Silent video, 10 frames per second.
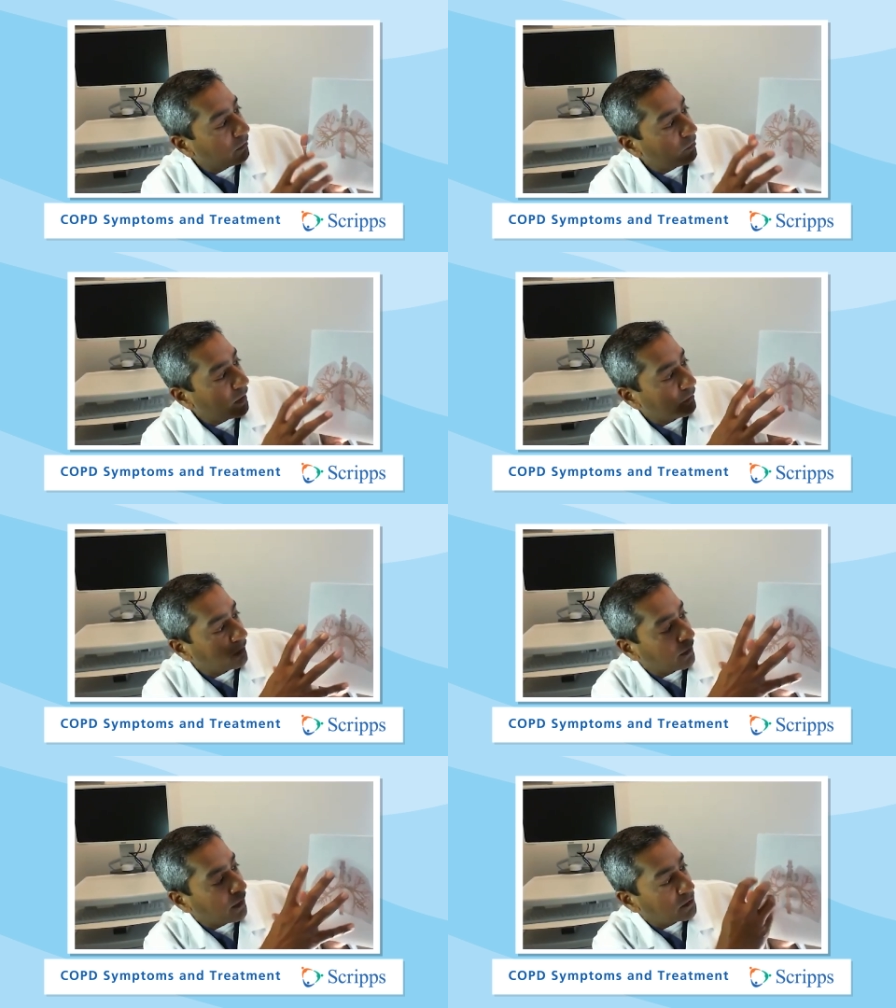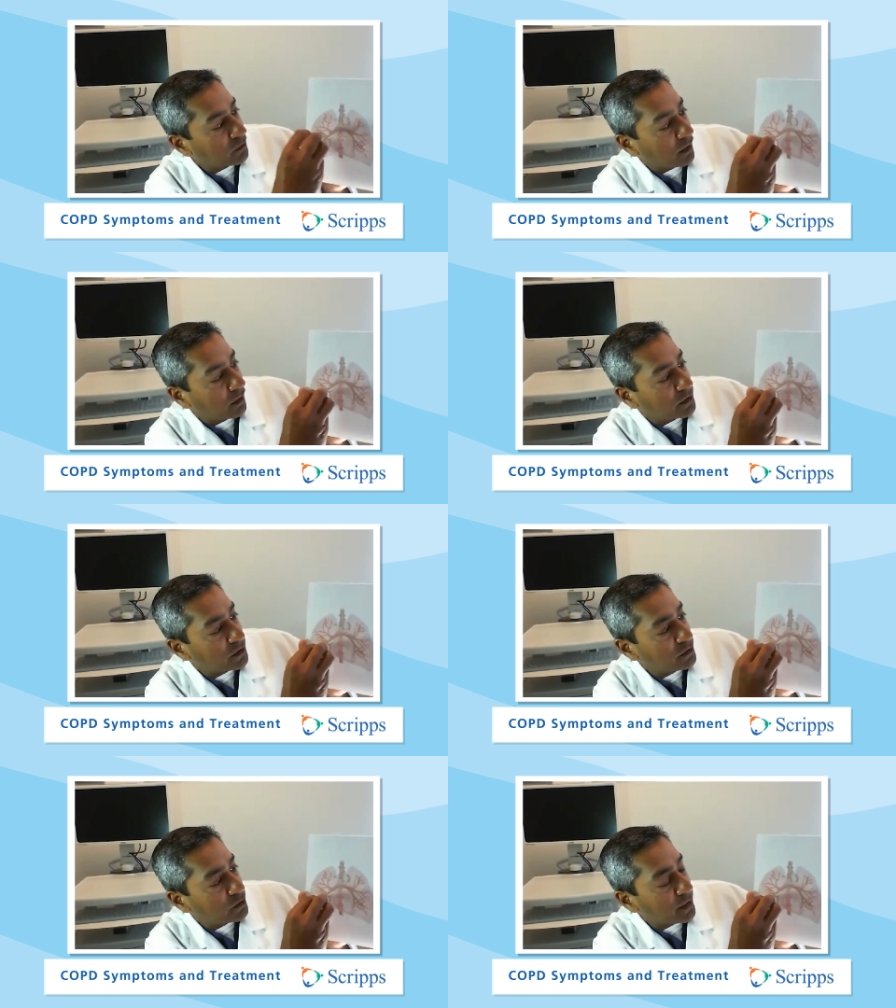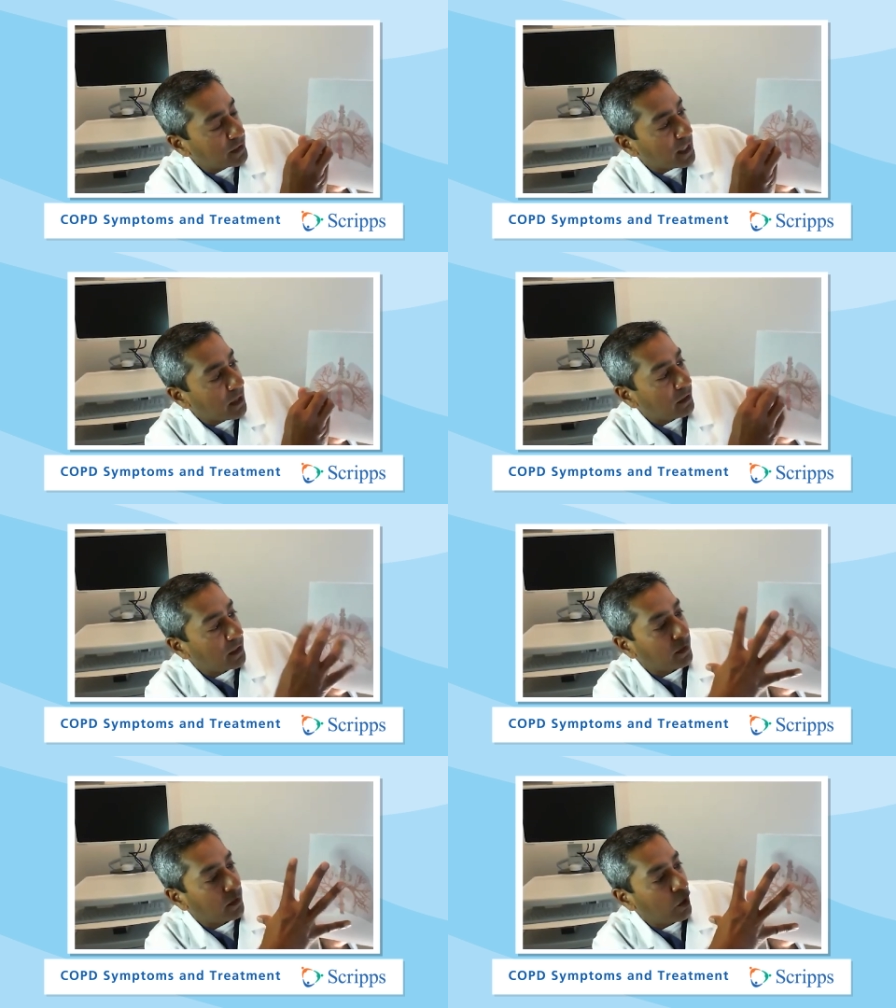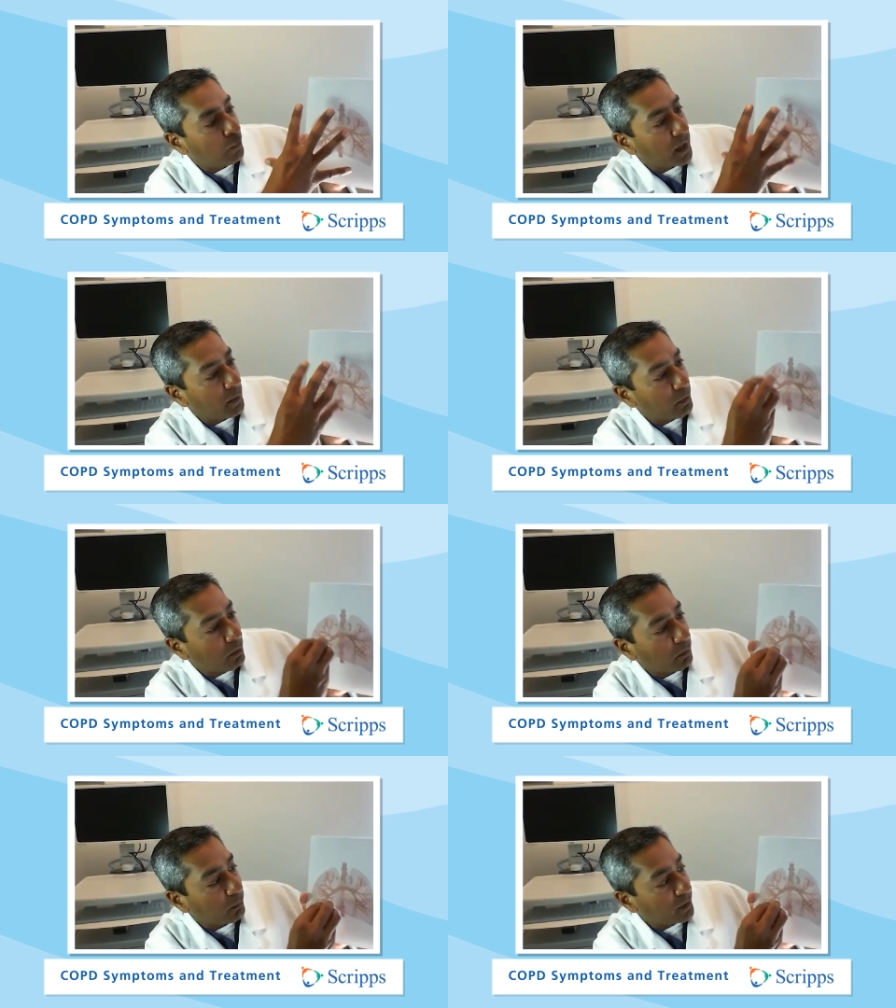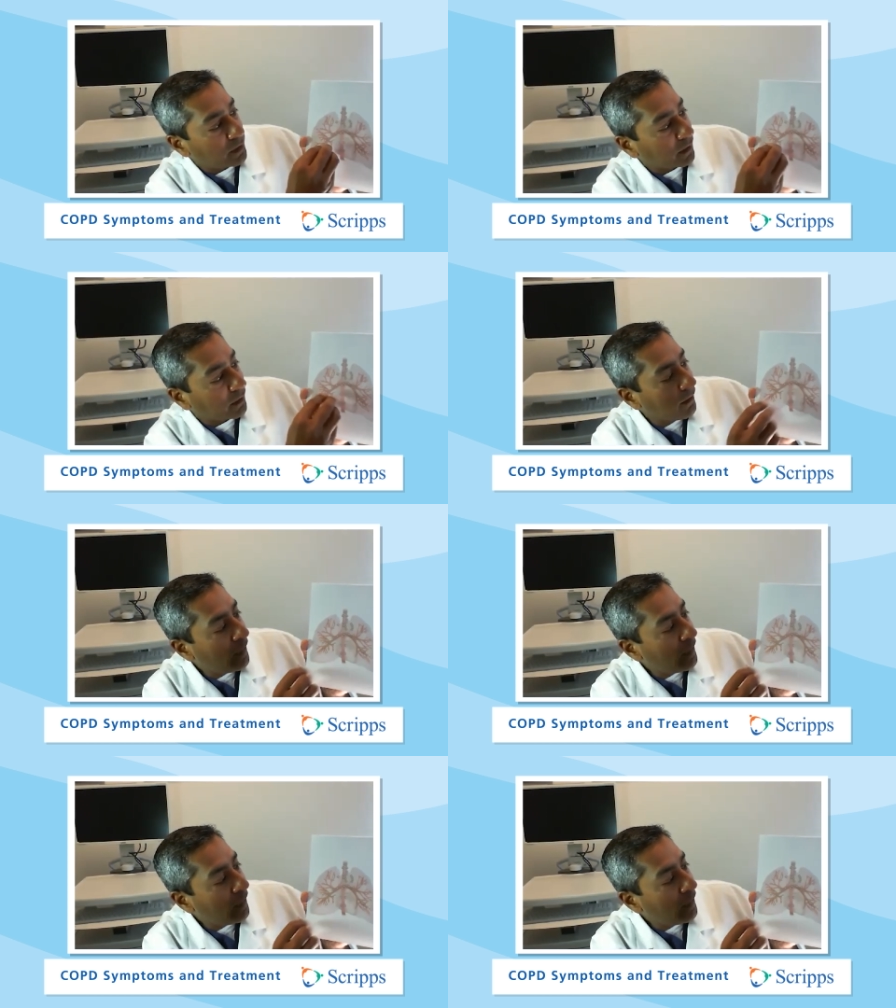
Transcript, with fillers: where the lungs want to shrink down and then open up when we're breathing.